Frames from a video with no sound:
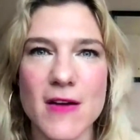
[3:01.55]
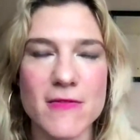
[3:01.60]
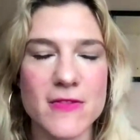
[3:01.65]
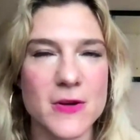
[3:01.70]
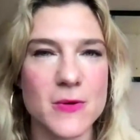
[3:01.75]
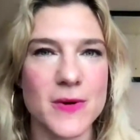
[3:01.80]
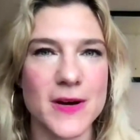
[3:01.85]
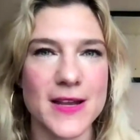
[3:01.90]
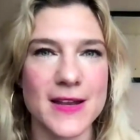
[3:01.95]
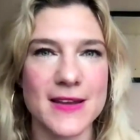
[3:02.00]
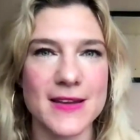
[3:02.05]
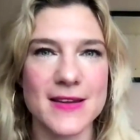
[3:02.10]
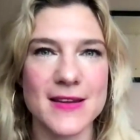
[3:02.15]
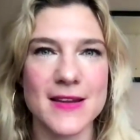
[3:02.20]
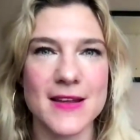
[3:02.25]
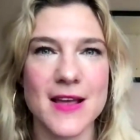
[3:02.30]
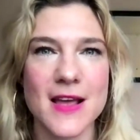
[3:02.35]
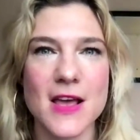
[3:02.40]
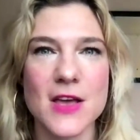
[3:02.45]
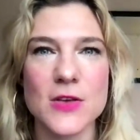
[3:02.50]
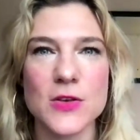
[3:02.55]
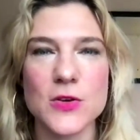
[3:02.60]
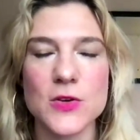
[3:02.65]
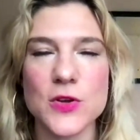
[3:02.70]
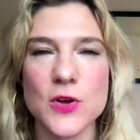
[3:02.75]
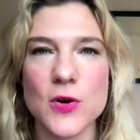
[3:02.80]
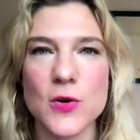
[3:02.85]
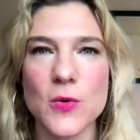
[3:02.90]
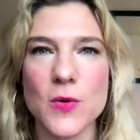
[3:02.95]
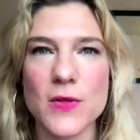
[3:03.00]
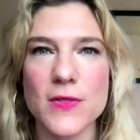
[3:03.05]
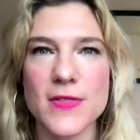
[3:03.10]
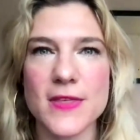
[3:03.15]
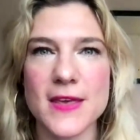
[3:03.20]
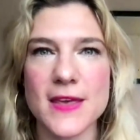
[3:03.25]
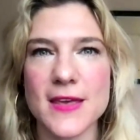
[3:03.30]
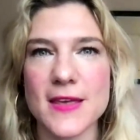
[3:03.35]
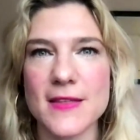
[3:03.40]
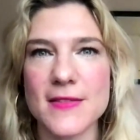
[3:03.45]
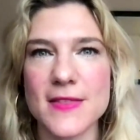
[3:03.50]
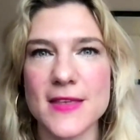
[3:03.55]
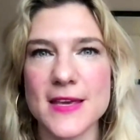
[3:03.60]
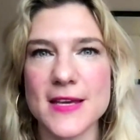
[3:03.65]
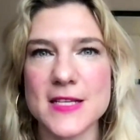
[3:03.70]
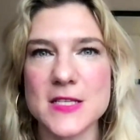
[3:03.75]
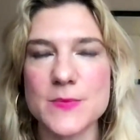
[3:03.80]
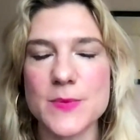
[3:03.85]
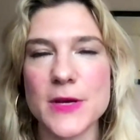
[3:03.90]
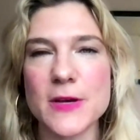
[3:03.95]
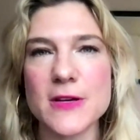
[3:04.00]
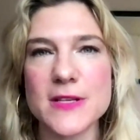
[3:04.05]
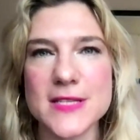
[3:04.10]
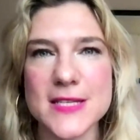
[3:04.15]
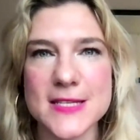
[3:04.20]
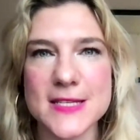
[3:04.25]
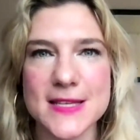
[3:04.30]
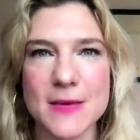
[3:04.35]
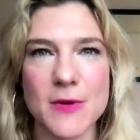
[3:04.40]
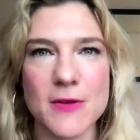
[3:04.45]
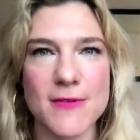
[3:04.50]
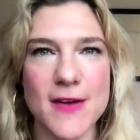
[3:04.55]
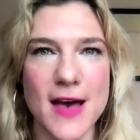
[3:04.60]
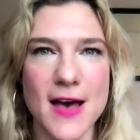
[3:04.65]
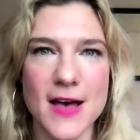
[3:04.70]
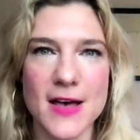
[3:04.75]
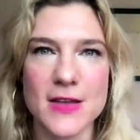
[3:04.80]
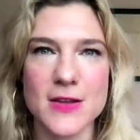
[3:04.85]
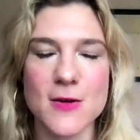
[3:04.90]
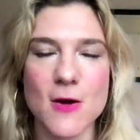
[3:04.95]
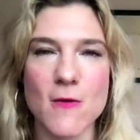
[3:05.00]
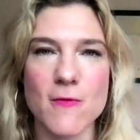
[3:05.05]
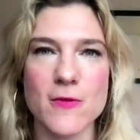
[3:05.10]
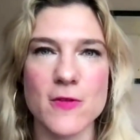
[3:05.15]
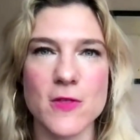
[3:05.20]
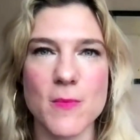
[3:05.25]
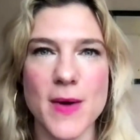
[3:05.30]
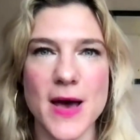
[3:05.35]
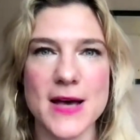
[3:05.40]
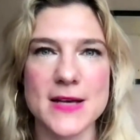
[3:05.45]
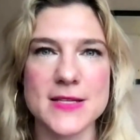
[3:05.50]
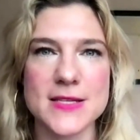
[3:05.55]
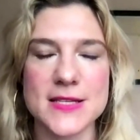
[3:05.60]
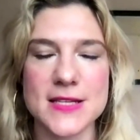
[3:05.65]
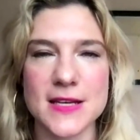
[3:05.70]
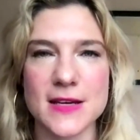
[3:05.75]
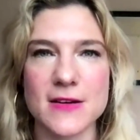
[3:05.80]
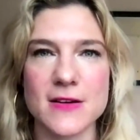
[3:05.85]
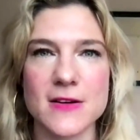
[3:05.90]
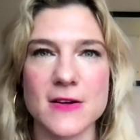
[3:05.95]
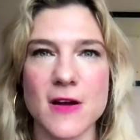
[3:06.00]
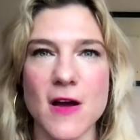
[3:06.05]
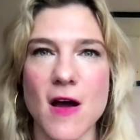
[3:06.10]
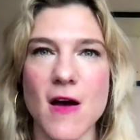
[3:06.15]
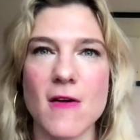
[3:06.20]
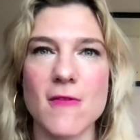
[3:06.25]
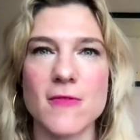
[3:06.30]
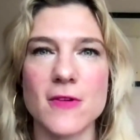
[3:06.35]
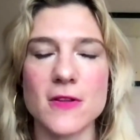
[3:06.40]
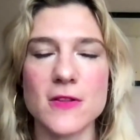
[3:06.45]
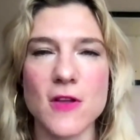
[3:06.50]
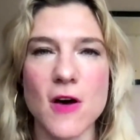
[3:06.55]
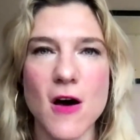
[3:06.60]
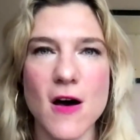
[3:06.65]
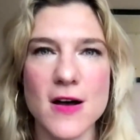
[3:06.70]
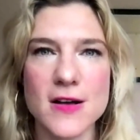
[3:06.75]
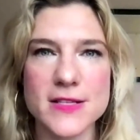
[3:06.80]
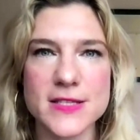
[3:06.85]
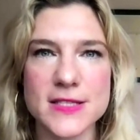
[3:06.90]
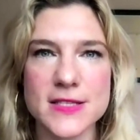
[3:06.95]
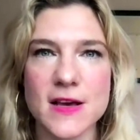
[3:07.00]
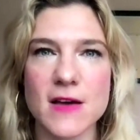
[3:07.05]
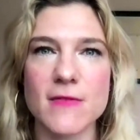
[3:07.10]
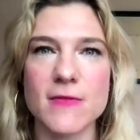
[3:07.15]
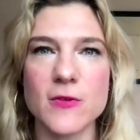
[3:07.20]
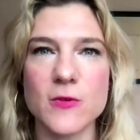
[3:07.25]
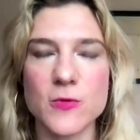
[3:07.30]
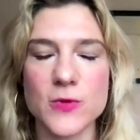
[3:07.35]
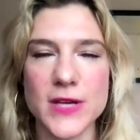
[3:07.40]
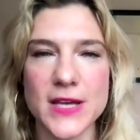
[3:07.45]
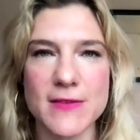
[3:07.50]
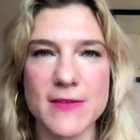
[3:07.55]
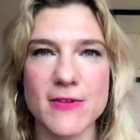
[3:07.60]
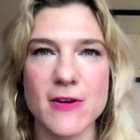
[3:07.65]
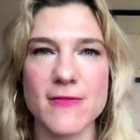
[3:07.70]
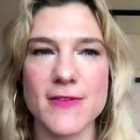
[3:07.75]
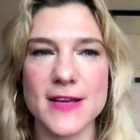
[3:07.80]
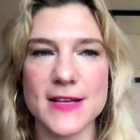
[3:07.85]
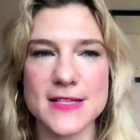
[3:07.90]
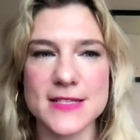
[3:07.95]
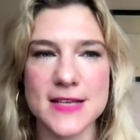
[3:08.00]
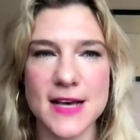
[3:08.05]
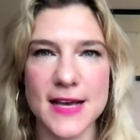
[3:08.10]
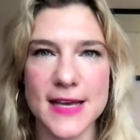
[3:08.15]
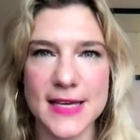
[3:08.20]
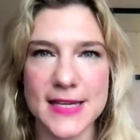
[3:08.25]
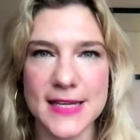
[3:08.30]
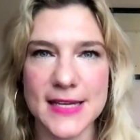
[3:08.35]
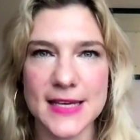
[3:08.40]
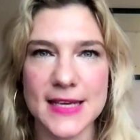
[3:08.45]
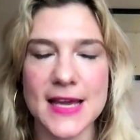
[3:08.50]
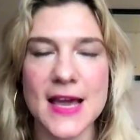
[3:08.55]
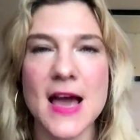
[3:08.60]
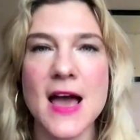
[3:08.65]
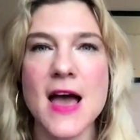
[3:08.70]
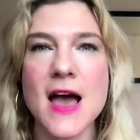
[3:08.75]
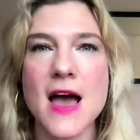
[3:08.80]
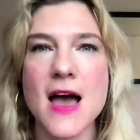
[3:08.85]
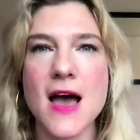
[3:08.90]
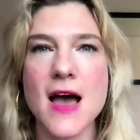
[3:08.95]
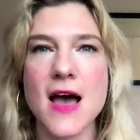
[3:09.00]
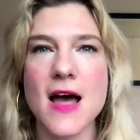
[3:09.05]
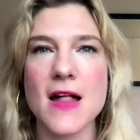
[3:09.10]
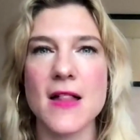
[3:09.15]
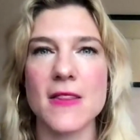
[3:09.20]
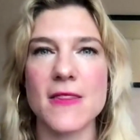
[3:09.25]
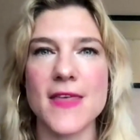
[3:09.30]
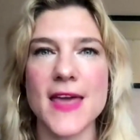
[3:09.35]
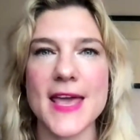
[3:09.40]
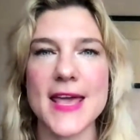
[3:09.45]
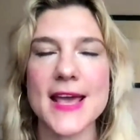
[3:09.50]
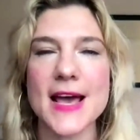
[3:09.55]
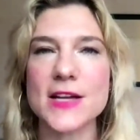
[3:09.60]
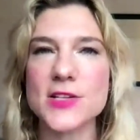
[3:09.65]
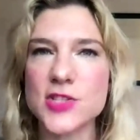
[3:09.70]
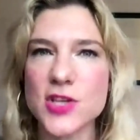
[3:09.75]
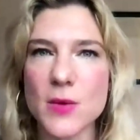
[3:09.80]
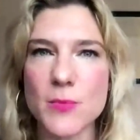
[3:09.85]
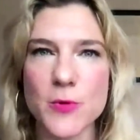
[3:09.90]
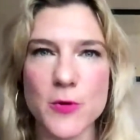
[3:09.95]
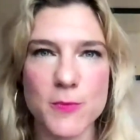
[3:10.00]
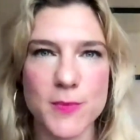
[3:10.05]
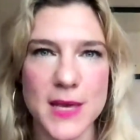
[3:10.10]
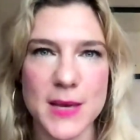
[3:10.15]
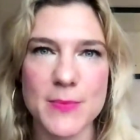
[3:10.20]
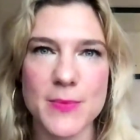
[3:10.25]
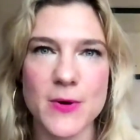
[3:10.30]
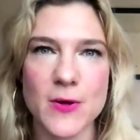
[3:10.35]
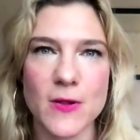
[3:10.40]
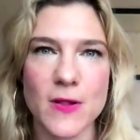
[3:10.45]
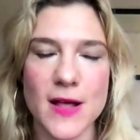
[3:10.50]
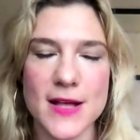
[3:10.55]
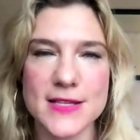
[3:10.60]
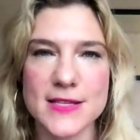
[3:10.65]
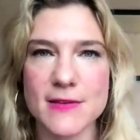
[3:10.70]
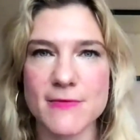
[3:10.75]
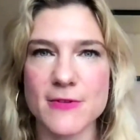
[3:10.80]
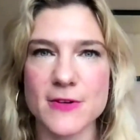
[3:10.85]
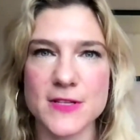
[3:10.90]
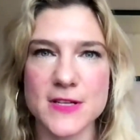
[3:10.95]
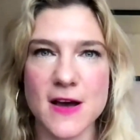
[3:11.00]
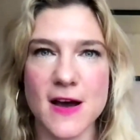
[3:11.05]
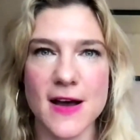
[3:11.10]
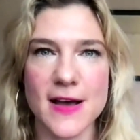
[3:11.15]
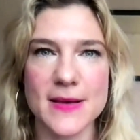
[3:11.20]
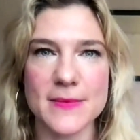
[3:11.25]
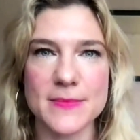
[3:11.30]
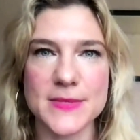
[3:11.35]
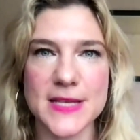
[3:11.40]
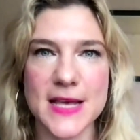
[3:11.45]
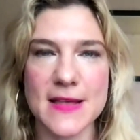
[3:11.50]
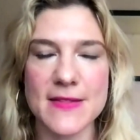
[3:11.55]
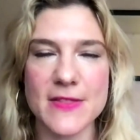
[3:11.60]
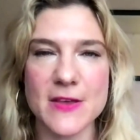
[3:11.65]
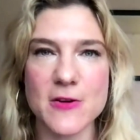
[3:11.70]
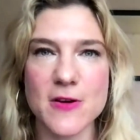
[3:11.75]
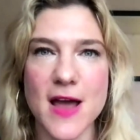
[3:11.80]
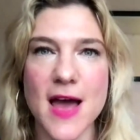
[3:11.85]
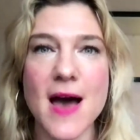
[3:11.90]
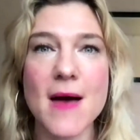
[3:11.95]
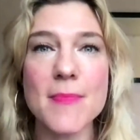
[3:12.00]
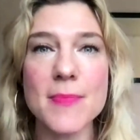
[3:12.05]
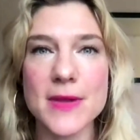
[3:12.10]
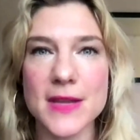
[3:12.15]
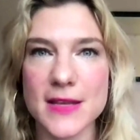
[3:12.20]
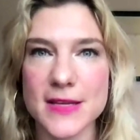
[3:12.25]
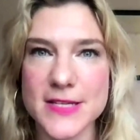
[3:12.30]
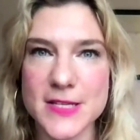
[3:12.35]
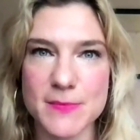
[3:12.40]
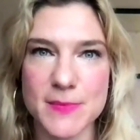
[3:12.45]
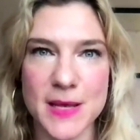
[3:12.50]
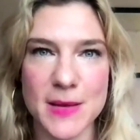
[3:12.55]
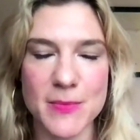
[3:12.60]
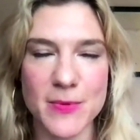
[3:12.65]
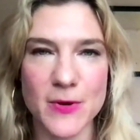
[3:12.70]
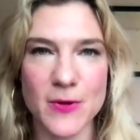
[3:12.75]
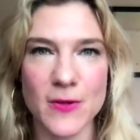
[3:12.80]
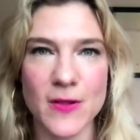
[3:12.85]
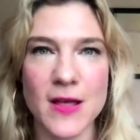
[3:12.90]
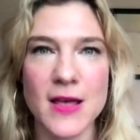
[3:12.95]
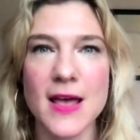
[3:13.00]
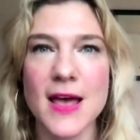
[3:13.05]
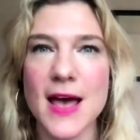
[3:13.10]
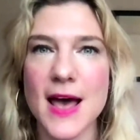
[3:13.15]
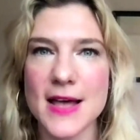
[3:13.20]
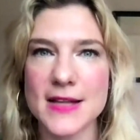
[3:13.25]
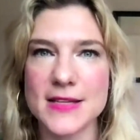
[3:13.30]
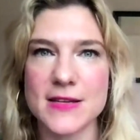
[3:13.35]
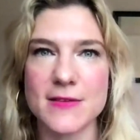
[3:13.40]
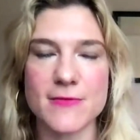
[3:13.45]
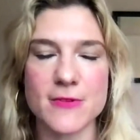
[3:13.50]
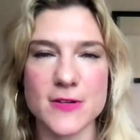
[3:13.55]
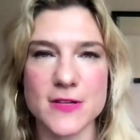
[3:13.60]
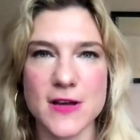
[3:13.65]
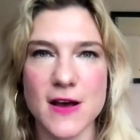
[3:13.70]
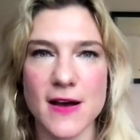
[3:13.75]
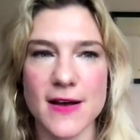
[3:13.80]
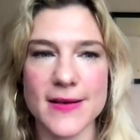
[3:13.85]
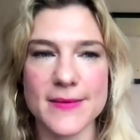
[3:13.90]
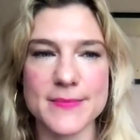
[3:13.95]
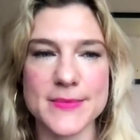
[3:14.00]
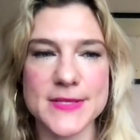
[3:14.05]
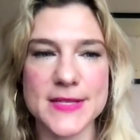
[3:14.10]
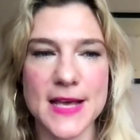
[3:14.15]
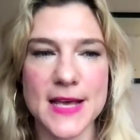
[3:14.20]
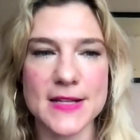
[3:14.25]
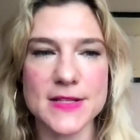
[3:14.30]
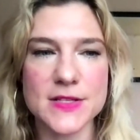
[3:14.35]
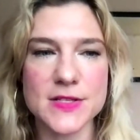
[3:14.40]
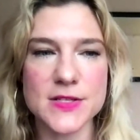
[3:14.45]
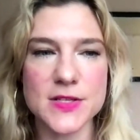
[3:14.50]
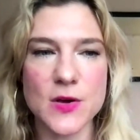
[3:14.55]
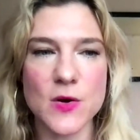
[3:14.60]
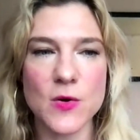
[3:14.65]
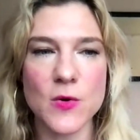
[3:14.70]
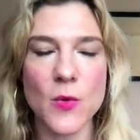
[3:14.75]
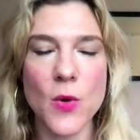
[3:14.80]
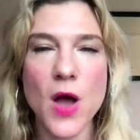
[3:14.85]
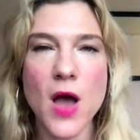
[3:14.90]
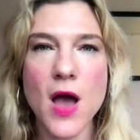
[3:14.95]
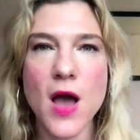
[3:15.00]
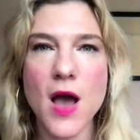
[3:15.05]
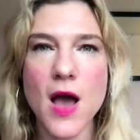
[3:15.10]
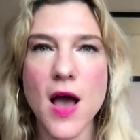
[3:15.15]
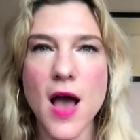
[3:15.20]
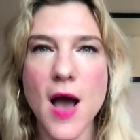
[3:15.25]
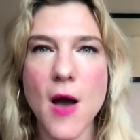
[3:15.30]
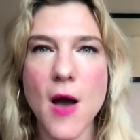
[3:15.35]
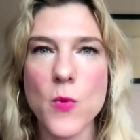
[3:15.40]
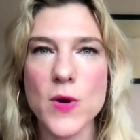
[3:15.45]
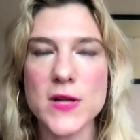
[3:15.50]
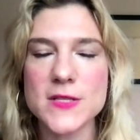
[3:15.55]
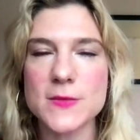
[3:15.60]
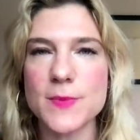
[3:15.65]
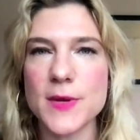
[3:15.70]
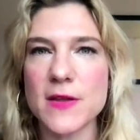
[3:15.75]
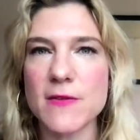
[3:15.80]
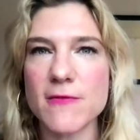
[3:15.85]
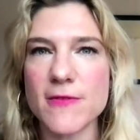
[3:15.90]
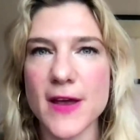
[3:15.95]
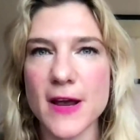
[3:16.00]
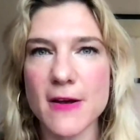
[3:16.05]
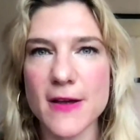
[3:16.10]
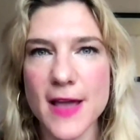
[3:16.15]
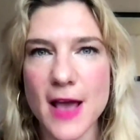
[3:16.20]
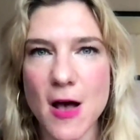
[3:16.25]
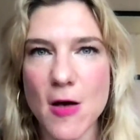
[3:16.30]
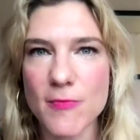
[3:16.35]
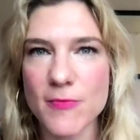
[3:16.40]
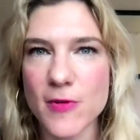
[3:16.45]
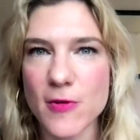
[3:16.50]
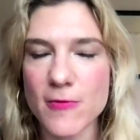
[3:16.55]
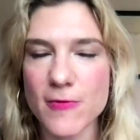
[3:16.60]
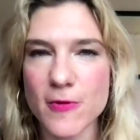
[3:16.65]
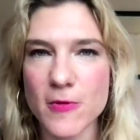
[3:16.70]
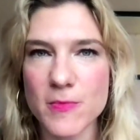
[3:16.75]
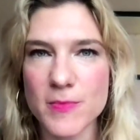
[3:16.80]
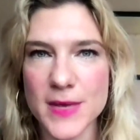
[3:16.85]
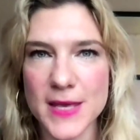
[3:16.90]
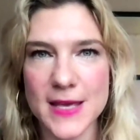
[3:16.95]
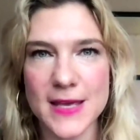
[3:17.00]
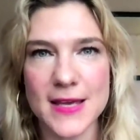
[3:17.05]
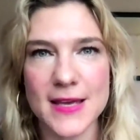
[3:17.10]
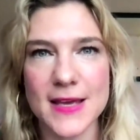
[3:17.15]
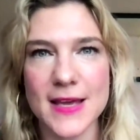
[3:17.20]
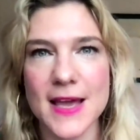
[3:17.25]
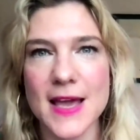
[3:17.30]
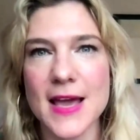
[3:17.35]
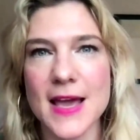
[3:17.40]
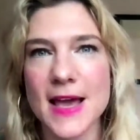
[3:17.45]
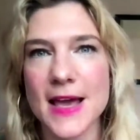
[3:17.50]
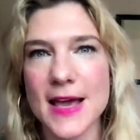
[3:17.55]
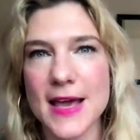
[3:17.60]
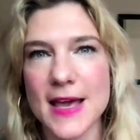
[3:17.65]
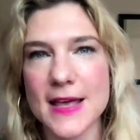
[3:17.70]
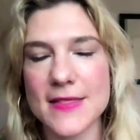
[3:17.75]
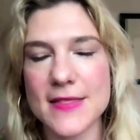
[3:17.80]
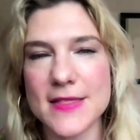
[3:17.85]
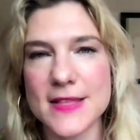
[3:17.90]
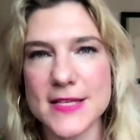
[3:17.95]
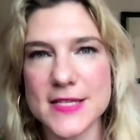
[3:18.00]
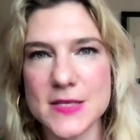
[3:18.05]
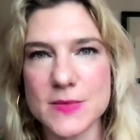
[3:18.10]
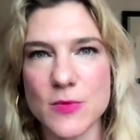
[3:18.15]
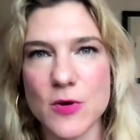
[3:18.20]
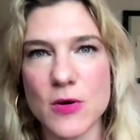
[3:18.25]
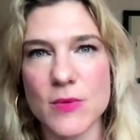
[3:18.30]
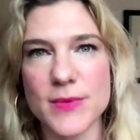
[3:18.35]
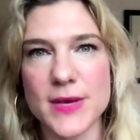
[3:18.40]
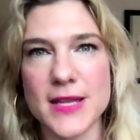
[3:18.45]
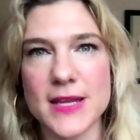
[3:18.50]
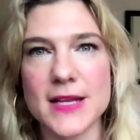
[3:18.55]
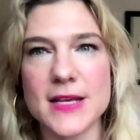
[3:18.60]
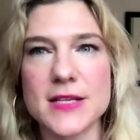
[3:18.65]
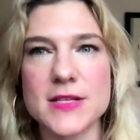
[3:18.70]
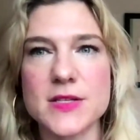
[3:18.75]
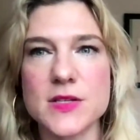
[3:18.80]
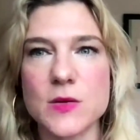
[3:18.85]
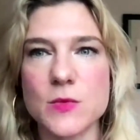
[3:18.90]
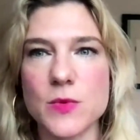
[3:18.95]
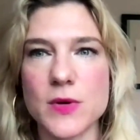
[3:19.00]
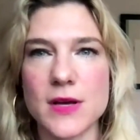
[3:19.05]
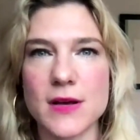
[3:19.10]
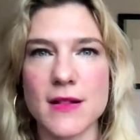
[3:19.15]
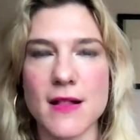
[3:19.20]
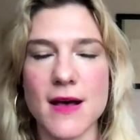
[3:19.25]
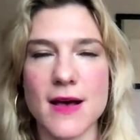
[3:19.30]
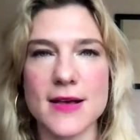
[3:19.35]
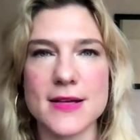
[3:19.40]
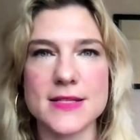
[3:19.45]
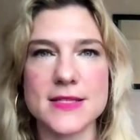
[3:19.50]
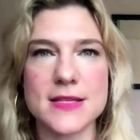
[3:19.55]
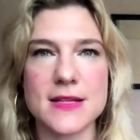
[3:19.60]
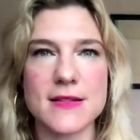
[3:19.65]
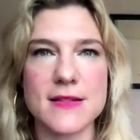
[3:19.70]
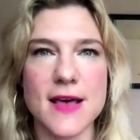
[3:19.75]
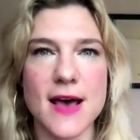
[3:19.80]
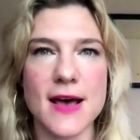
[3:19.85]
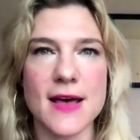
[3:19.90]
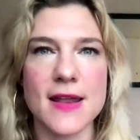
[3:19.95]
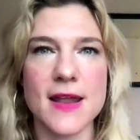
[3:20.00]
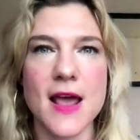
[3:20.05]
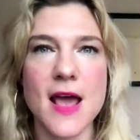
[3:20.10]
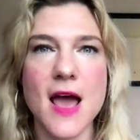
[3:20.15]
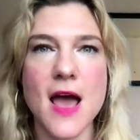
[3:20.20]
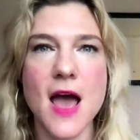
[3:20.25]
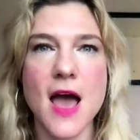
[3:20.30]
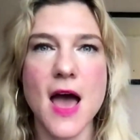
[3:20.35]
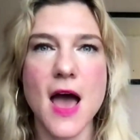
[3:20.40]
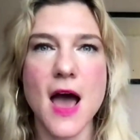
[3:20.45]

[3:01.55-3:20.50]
for everyone. You know, the the experiences that we've had over the past year of loss, of grief, of anxiety, they catch up with people at different times and they're happening to people at different times. And so, what's been very helpful for me in this moment is to realize that